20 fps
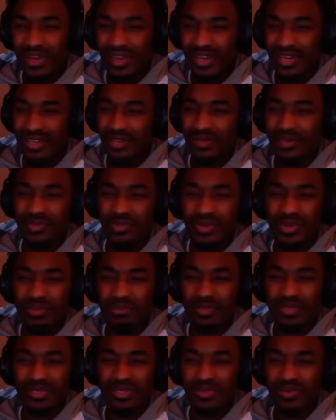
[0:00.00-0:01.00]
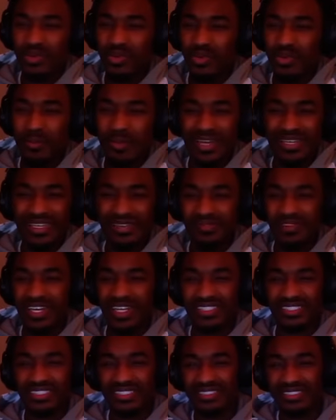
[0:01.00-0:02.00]
Like I didn't even want to be on my
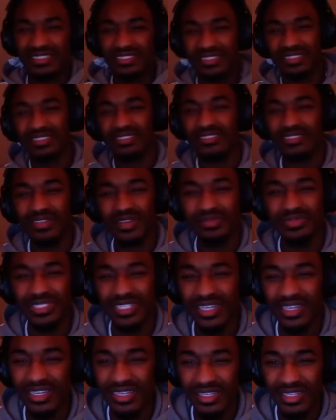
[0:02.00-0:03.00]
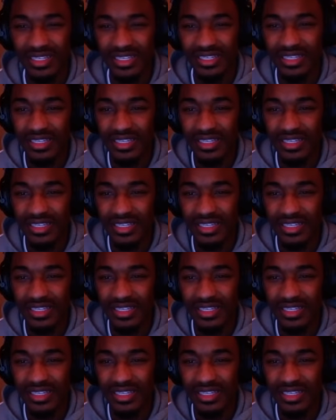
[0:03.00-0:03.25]
devices. You know what I'm saying?